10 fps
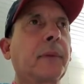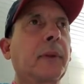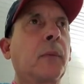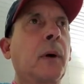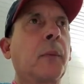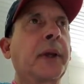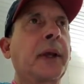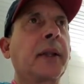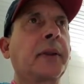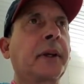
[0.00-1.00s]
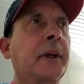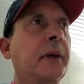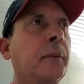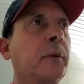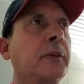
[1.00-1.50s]
When we got there,
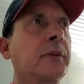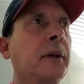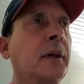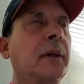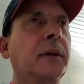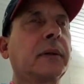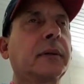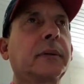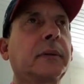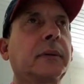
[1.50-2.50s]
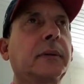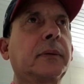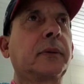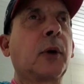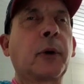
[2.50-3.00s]
it was
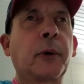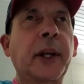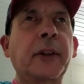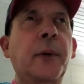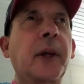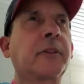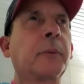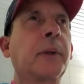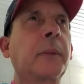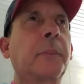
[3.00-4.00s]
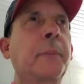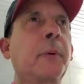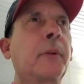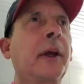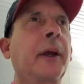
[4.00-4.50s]
so great. We had so many people
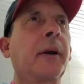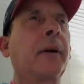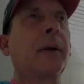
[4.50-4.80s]
there.